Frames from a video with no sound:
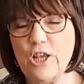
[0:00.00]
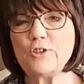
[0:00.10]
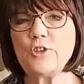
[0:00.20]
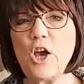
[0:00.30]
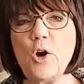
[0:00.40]

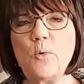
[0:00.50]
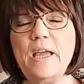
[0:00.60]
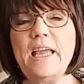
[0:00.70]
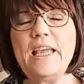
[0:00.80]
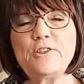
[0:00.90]
So
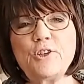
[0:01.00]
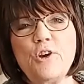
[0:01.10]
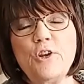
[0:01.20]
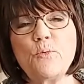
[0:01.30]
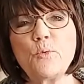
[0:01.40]
he's
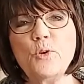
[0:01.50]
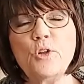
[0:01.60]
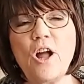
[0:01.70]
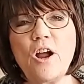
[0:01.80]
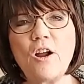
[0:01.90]
going to
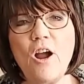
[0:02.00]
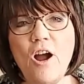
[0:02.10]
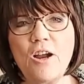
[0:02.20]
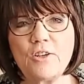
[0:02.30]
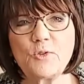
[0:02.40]
rule our
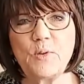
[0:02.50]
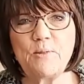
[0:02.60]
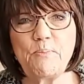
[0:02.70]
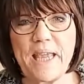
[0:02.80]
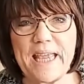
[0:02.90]
hearts
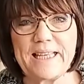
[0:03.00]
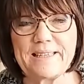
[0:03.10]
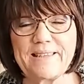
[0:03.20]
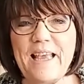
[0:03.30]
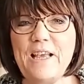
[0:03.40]
with
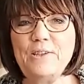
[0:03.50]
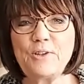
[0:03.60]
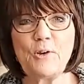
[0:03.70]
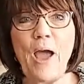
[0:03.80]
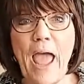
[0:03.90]
peace.
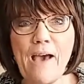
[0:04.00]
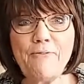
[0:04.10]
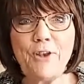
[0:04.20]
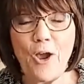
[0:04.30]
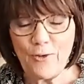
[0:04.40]
So
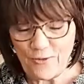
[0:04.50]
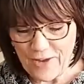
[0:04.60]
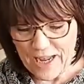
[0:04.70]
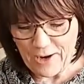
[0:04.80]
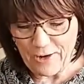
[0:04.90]
have no
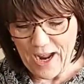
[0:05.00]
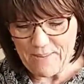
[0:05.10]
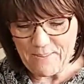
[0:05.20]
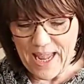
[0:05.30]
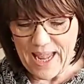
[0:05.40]
fear.
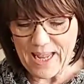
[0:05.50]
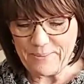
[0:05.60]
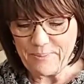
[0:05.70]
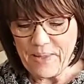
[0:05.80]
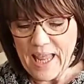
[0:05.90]

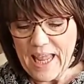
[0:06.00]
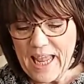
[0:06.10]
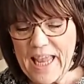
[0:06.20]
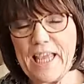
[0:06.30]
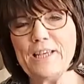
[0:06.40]
Amen. Amen.
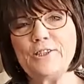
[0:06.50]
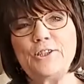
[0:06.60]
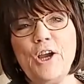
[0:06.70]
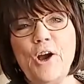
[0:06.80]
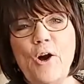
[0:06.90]
He is
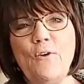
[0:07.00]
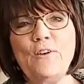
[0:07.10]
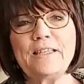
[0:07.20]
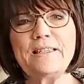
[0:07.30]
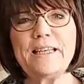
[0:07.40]

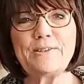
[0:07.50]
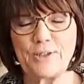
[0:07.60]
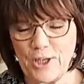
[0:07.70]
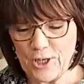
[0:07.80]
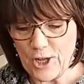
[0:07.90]
Jehovah
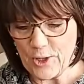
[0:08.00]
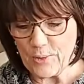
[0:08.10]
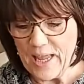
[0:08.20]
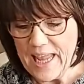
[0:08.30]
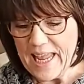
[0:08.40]

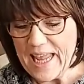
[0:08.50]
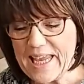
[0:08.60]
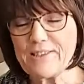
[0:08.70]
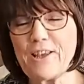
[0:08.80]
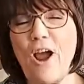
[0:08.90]
Siskanu.
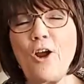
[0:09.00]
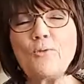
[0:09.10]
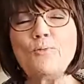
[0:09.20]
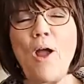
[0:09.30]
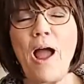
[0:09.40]
He is
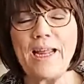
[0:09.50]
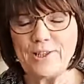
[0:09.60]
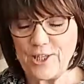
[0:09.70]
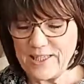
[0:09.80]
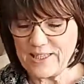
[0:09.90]
our
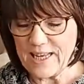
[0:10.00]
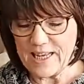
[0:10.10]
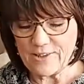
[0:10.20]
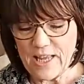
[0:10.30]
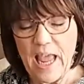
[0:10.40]
righteousness.